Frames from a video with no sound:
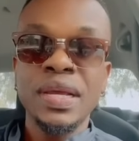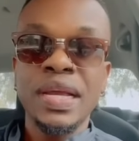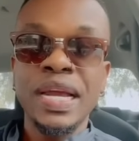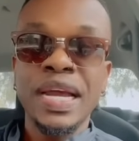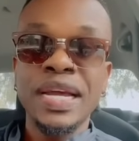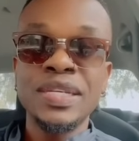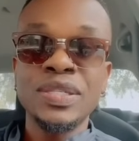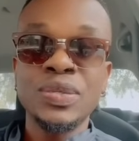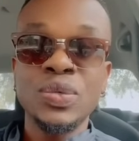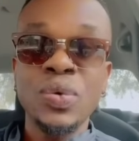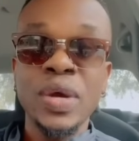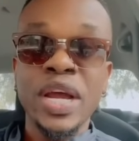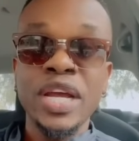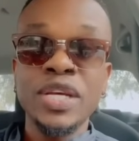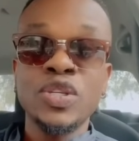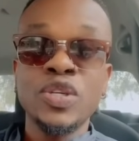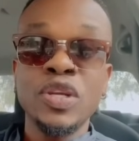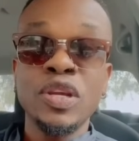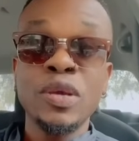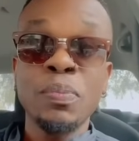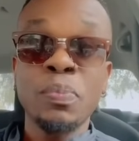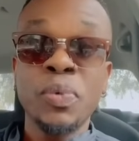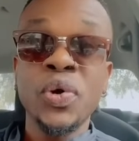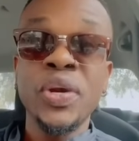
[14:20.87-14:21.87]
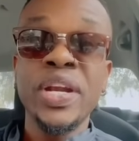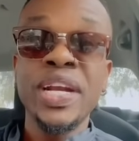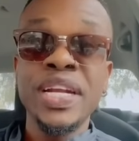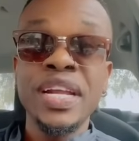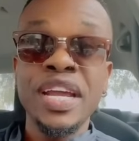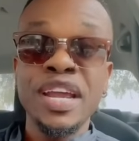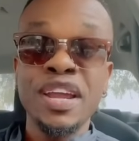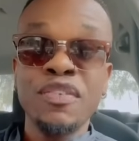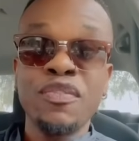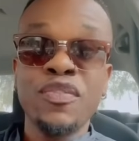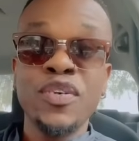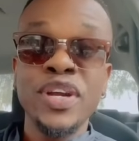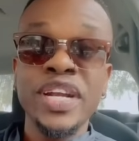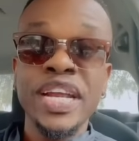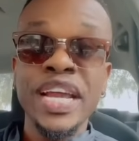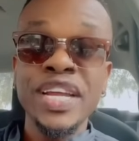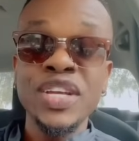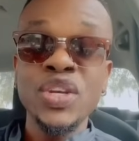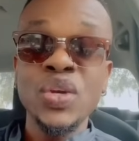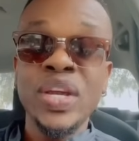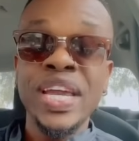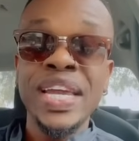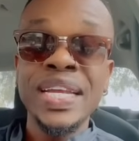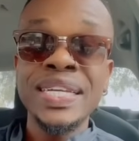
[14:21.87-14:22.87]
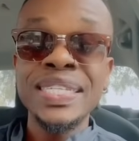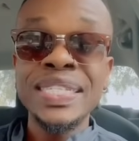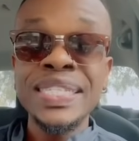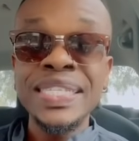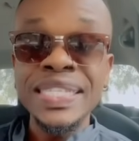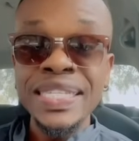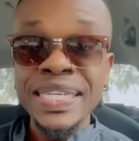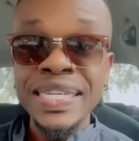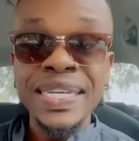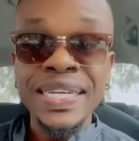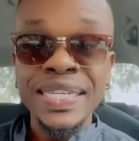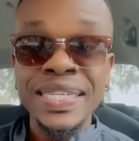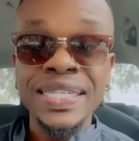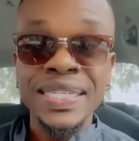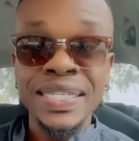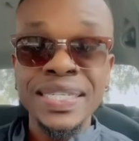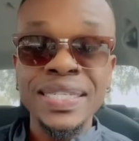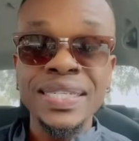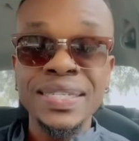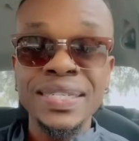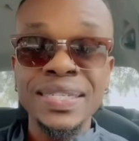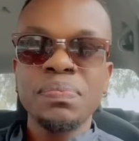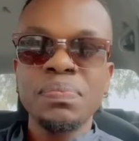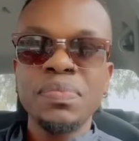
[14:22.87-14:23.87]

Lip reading: Guys who actually put in effort and you can see it.